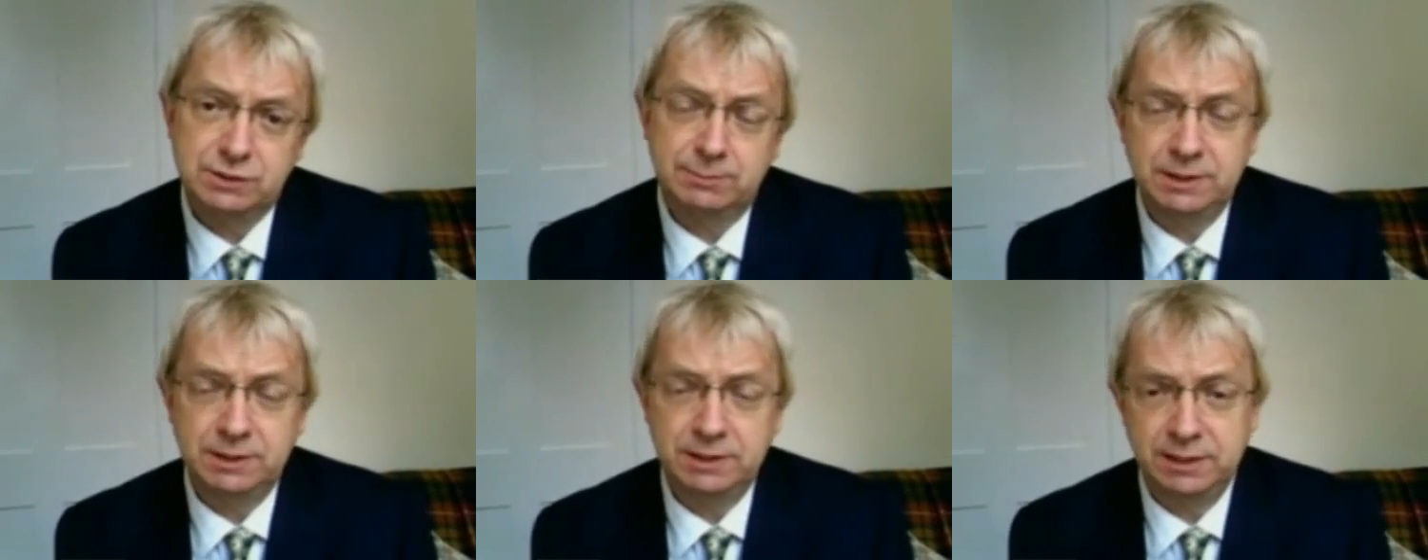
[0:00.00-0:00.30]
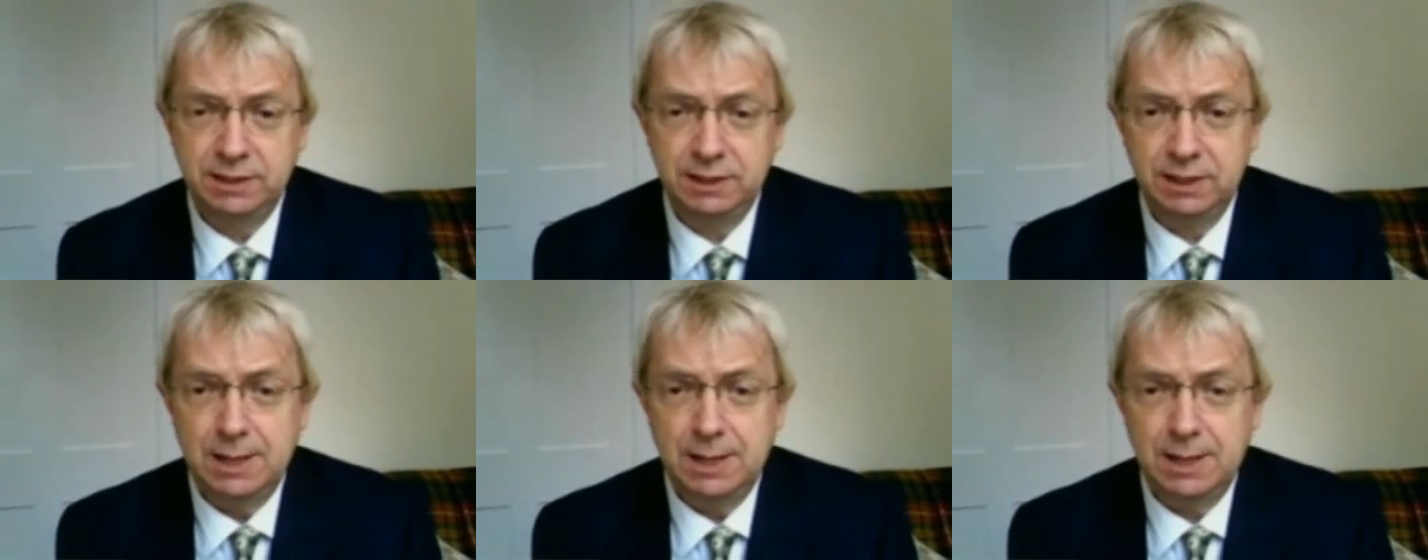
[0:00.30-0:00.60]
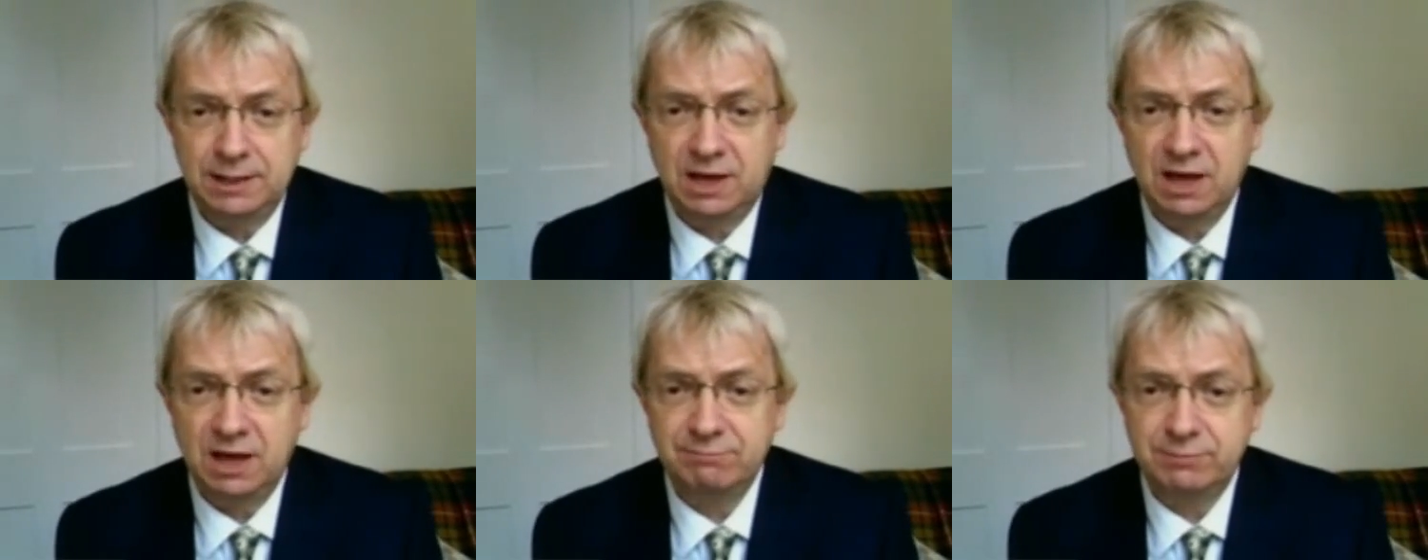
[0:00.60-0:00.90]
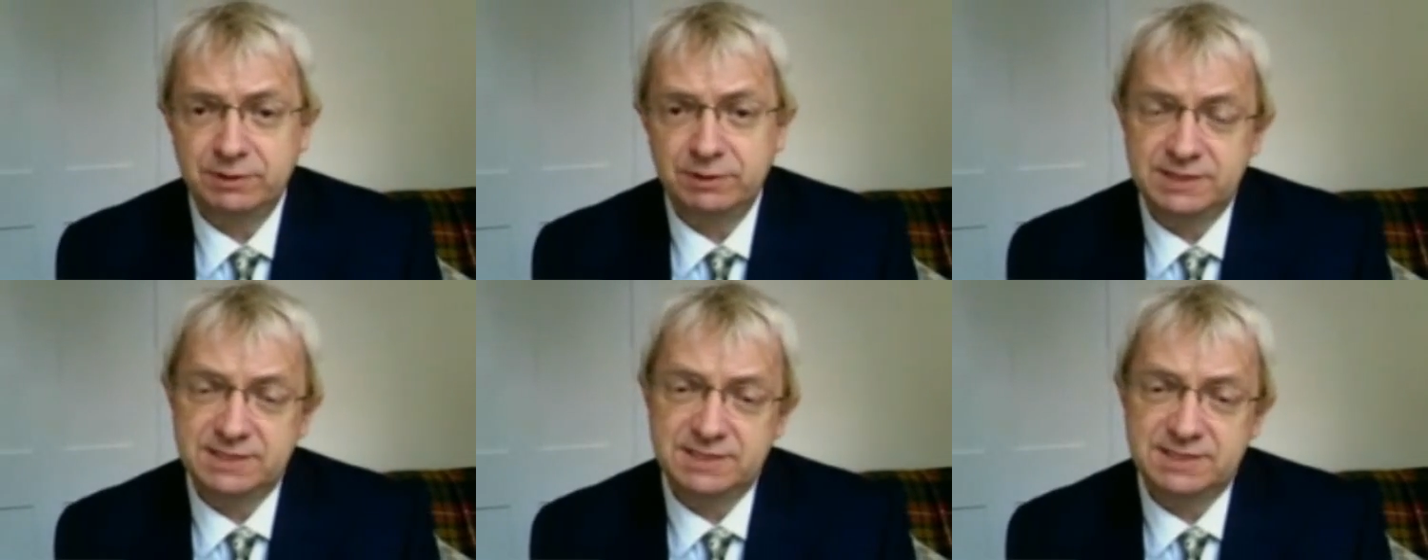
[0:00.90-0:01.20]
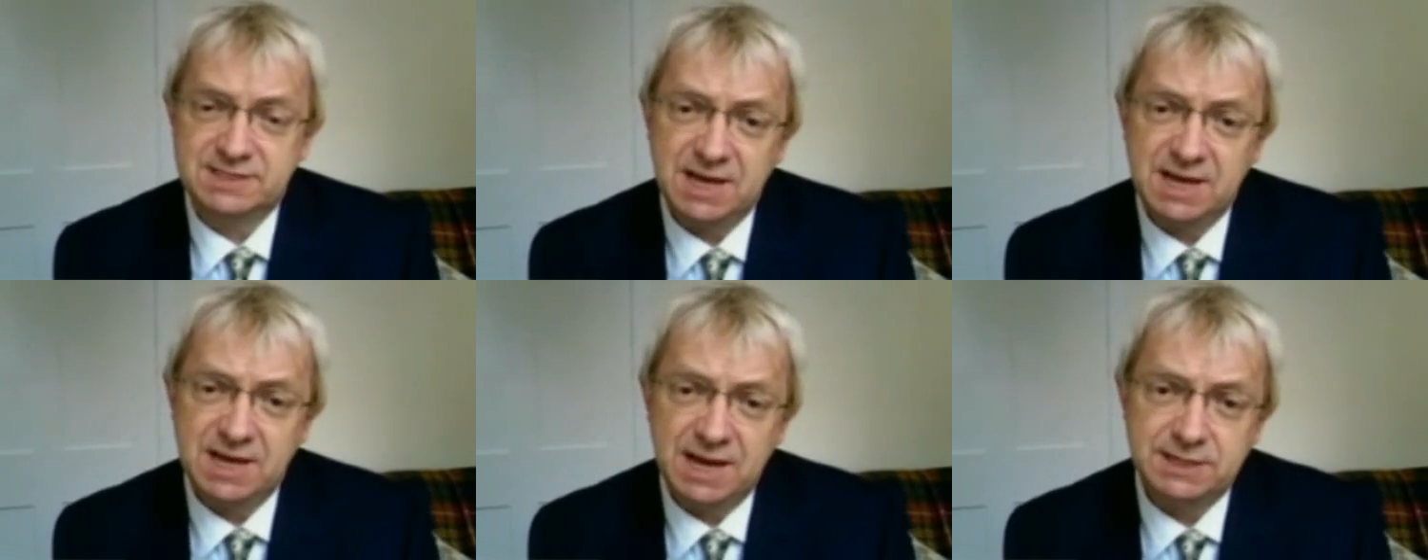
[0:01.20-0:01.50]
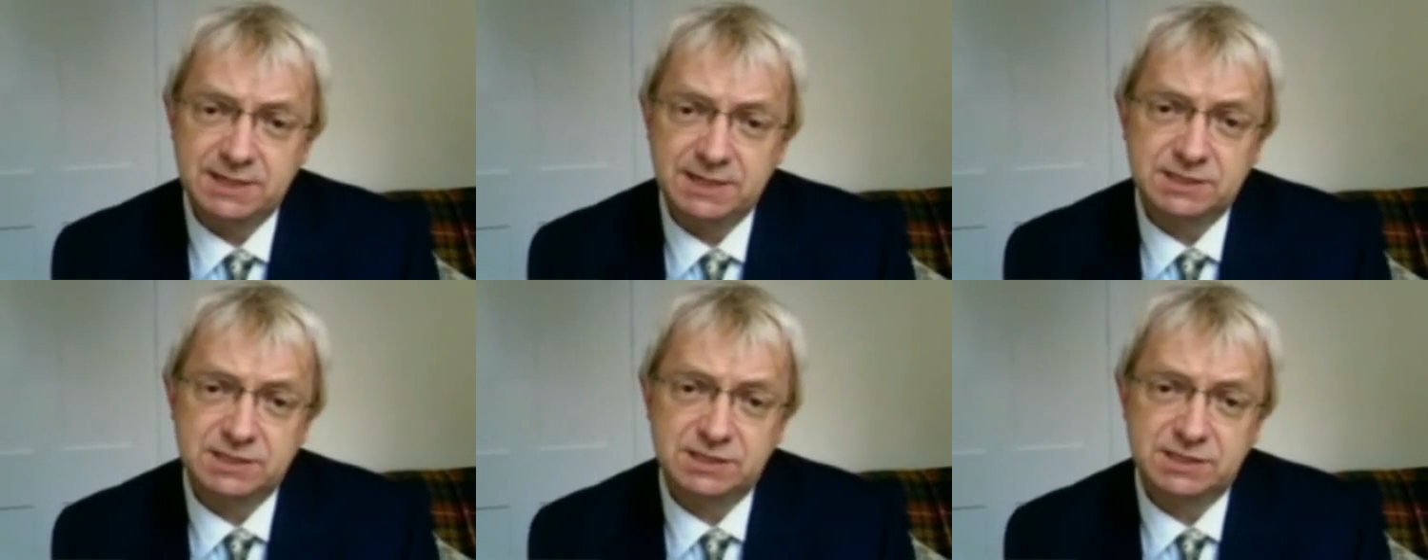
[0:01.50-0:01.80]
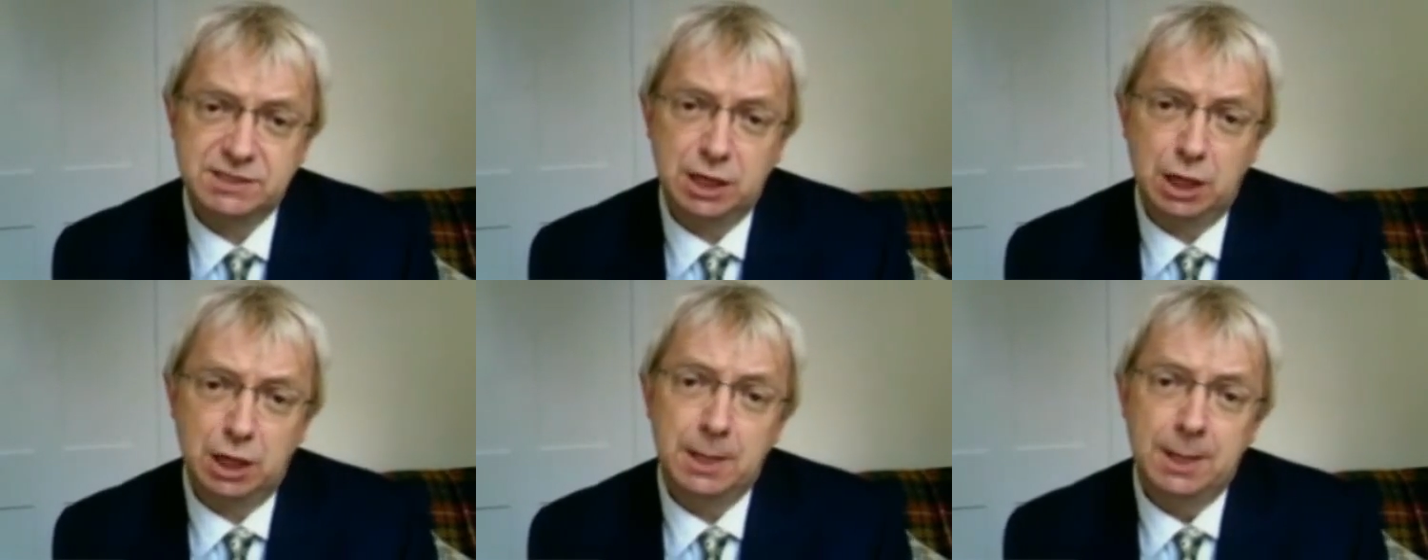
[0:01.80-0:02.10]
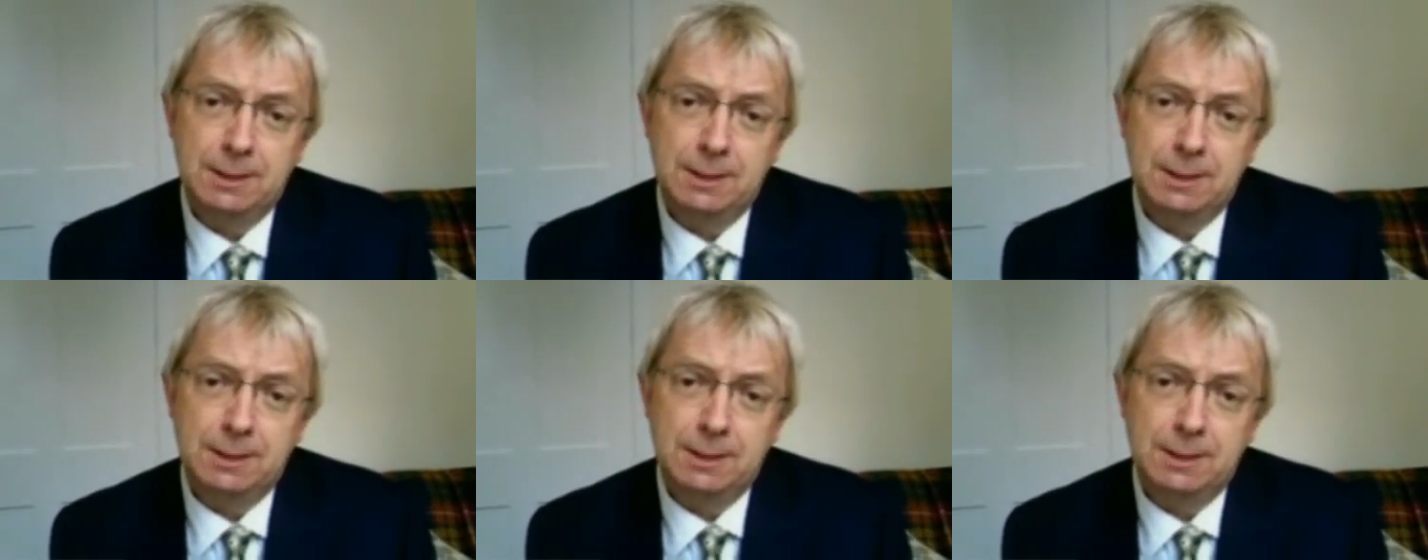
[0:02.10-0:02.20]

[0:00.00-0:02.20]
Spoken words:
I mean, the government has said it's